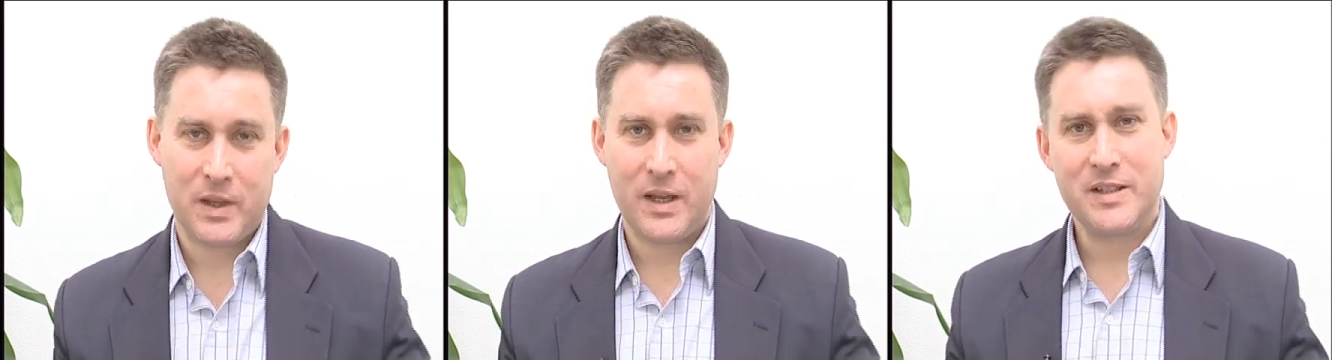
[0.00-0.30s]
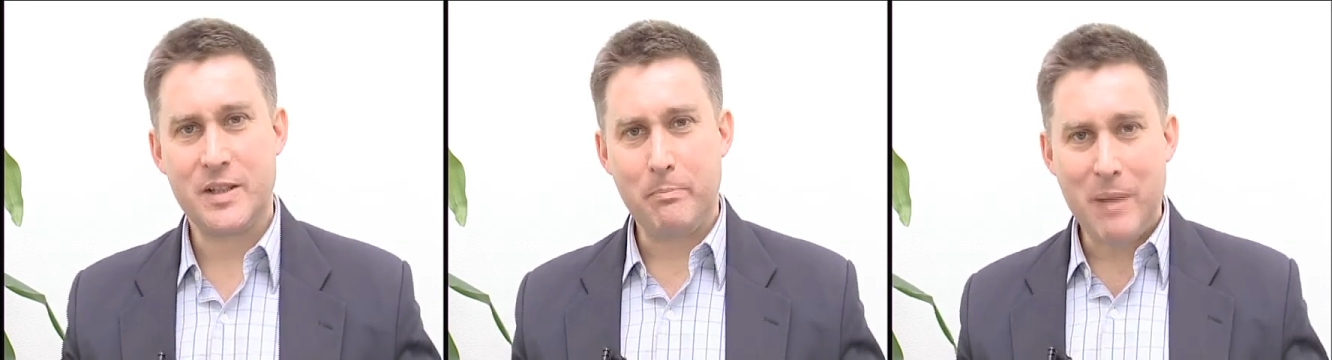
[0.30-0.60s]

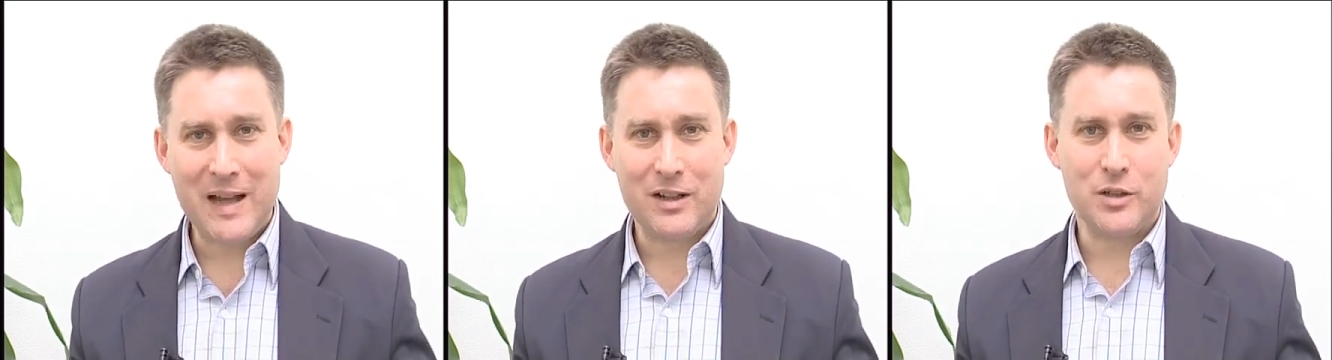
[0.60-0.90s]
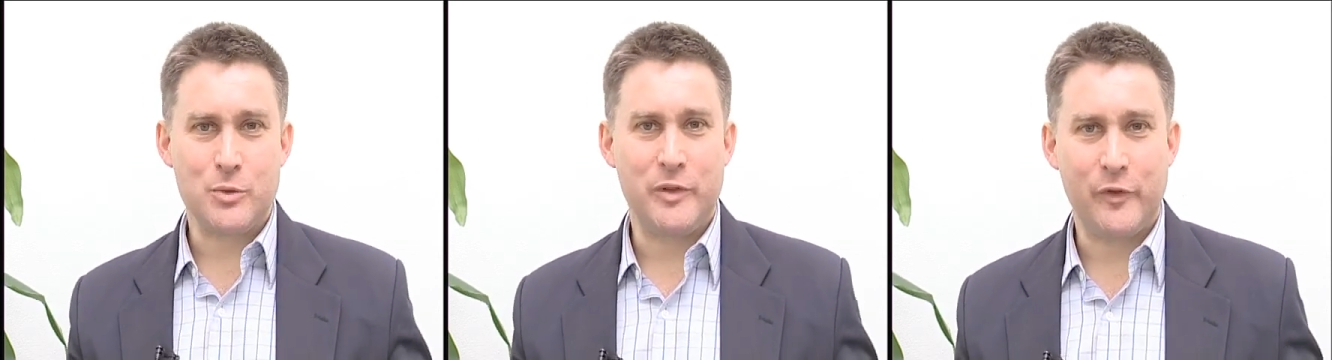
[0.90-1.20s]
It's the
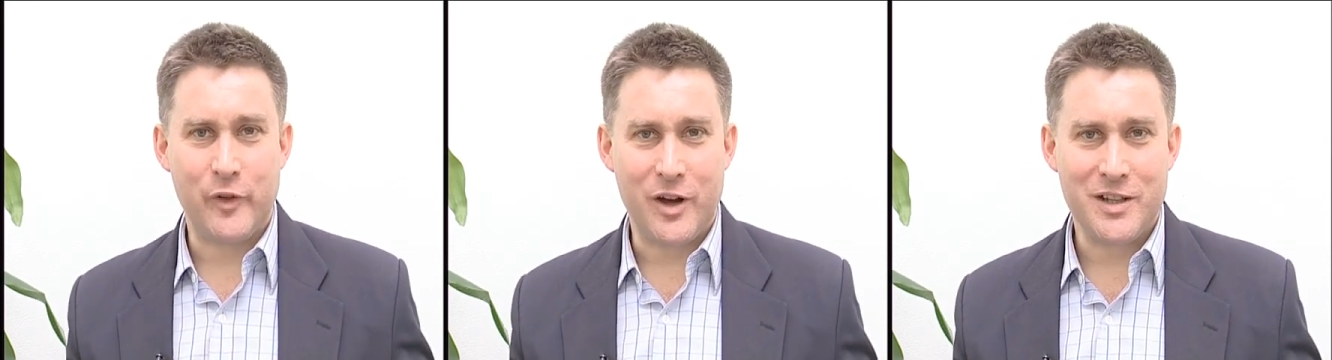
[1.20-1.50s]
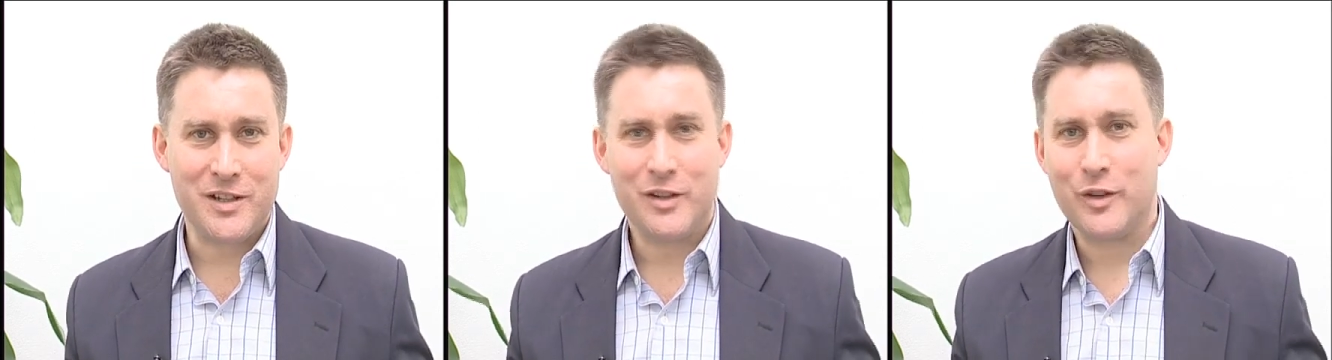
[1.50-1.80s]
battles we
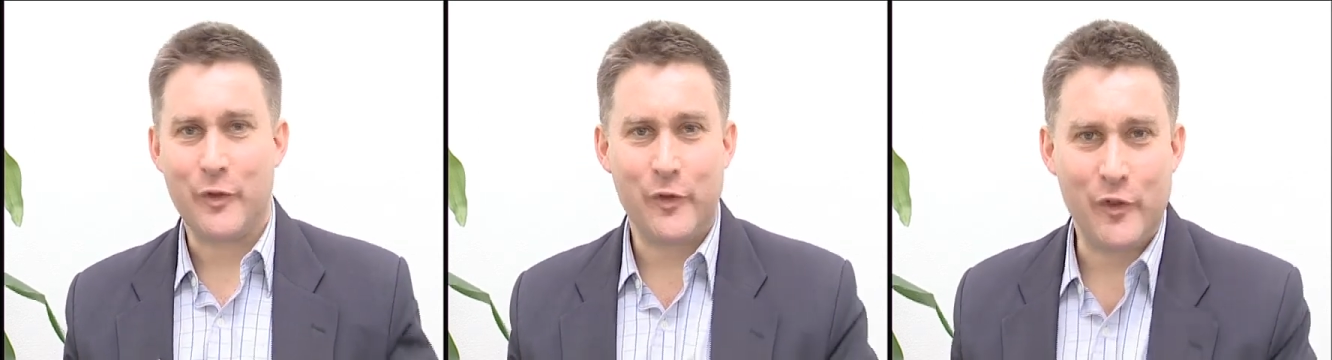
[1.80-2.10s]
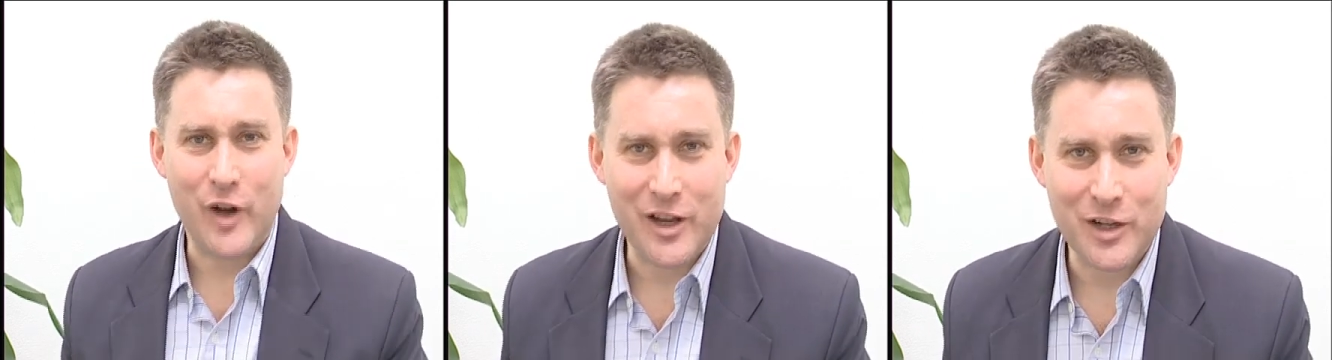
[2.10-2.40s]
fight, the
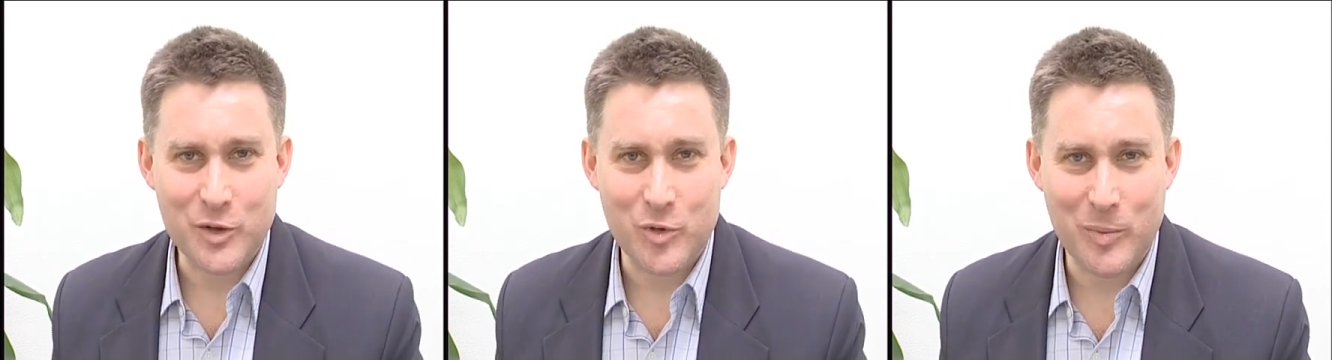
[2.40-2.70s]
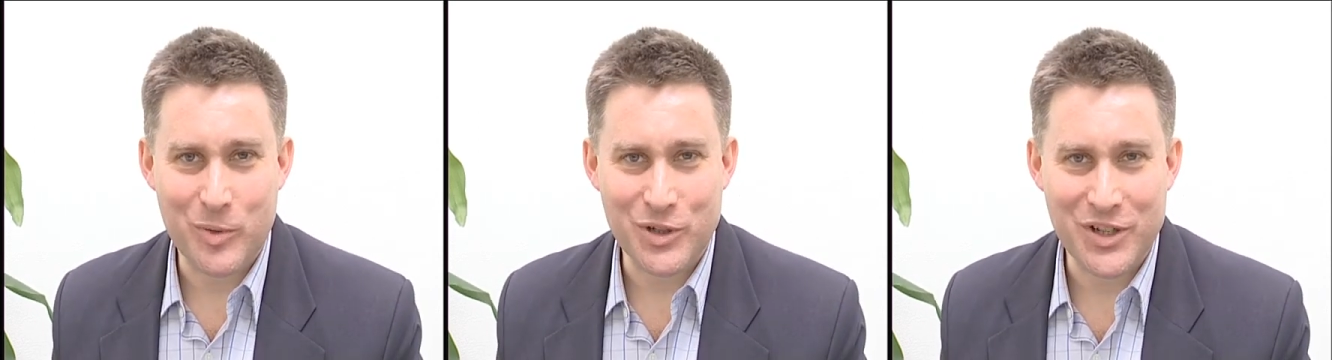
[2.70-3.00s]
fires we
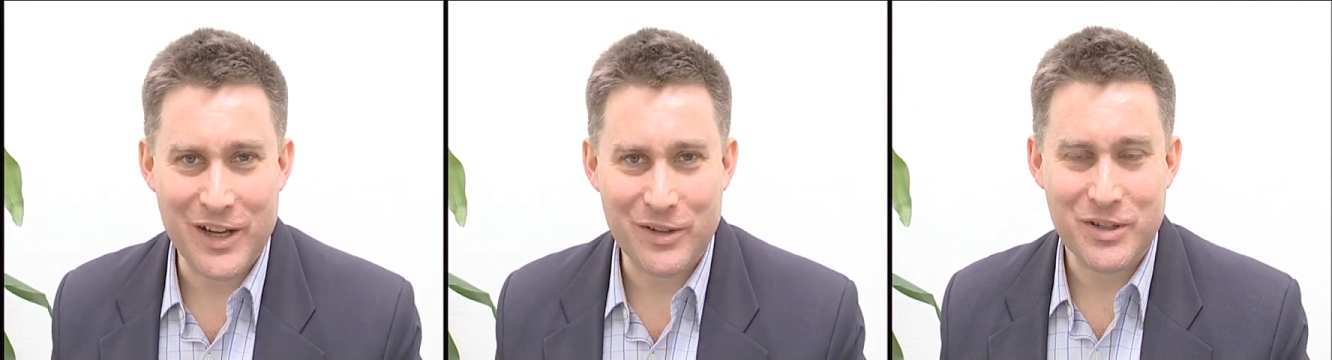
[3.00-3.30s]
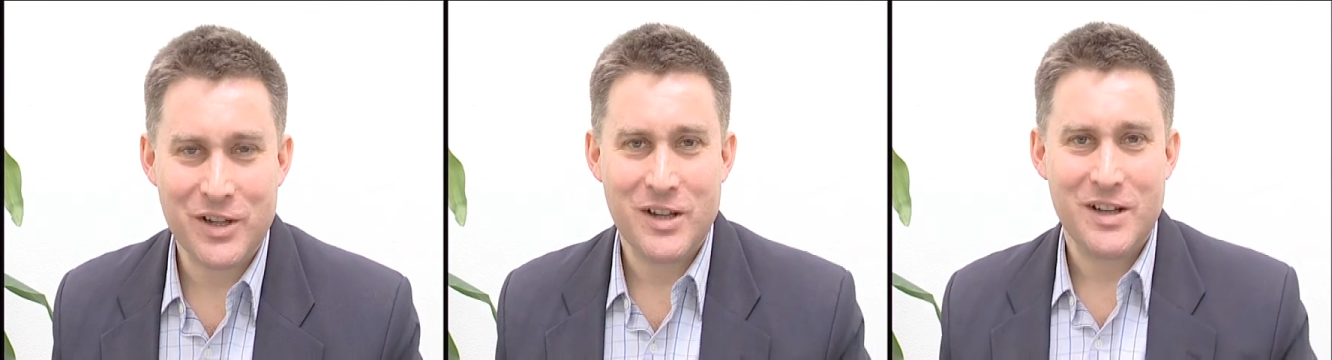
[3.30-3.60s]
put out
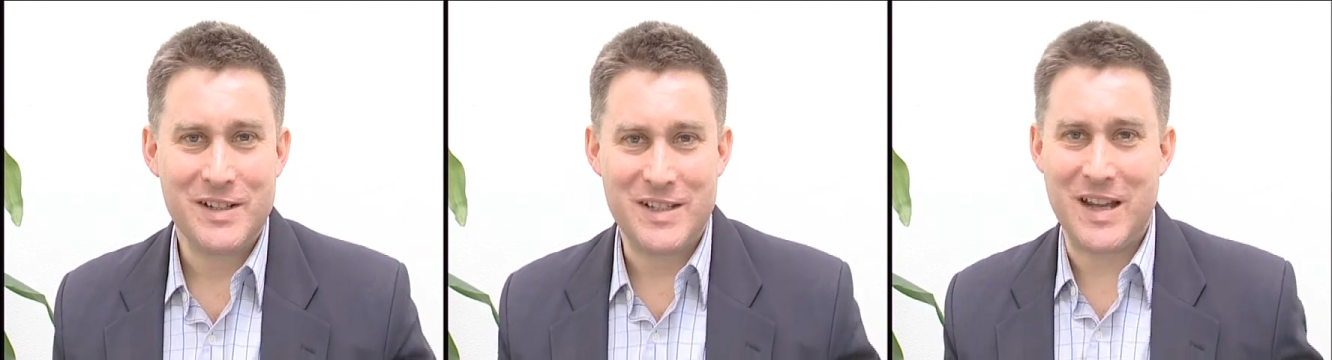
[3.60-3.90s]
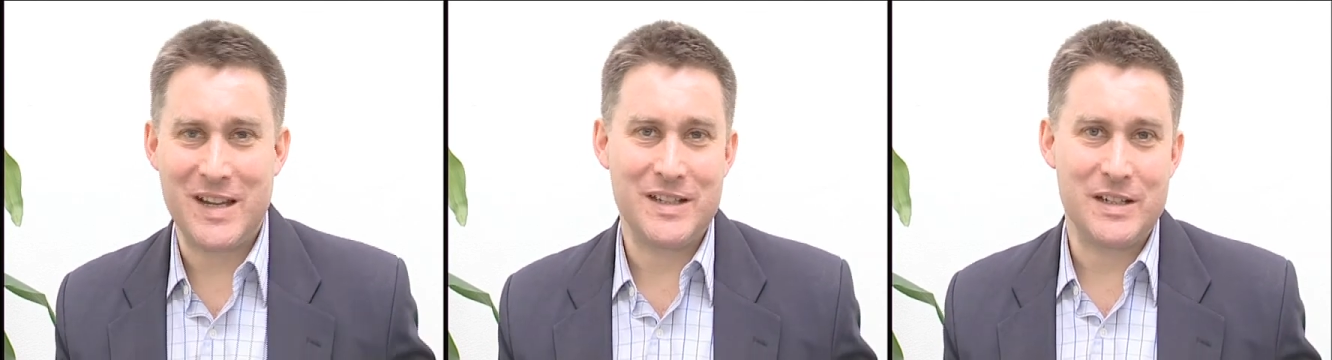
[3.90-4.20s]

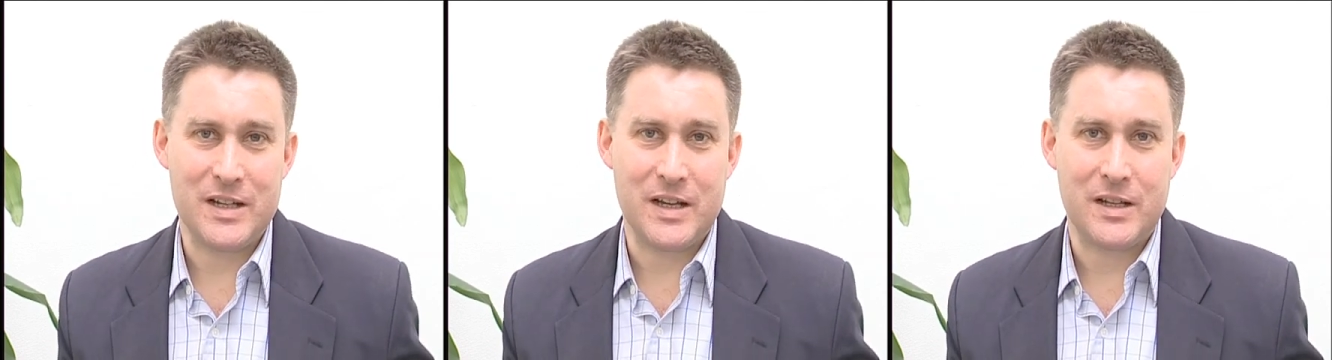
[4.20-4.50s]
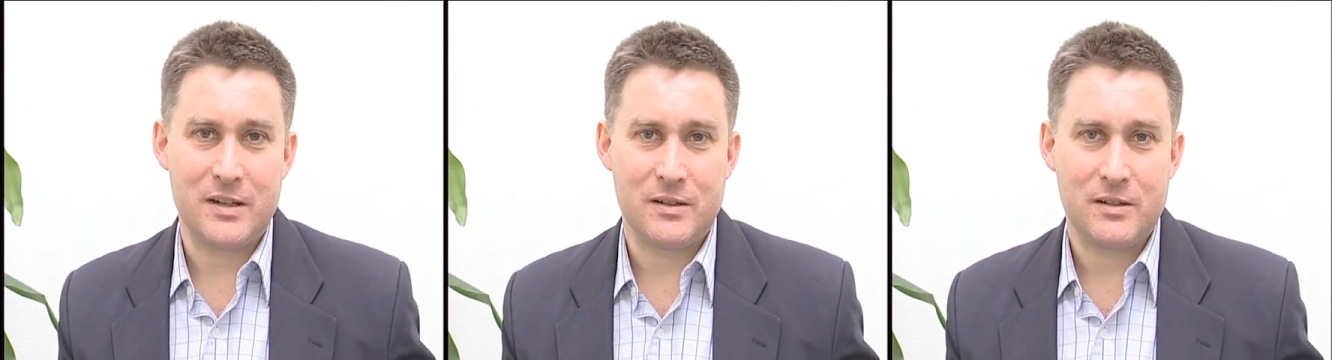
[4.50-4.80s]
day to day.